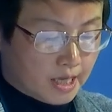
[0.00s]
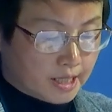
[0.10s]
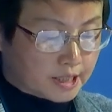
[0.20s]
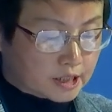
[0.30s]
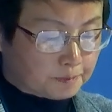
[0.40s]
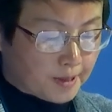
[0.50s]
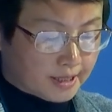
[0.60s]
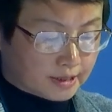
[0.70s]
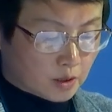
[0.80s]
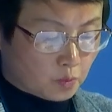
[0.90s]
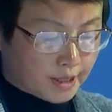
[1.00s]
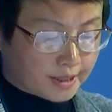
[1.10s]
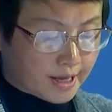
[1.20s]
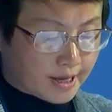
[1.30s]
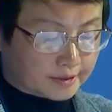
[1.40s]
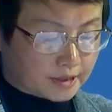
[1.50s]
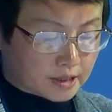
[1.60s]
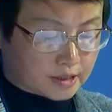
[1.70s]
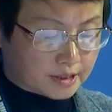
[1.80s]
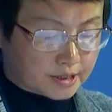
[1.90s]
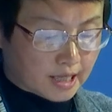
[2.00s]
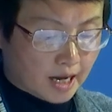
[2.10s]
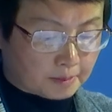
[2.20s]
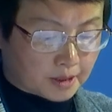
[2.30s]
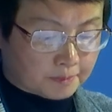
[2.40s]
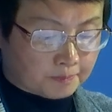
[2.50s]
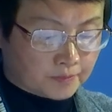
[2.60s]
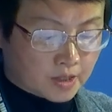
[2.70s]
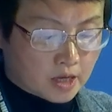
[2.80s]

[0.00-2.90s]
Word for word: he spent a weekend in Xiamen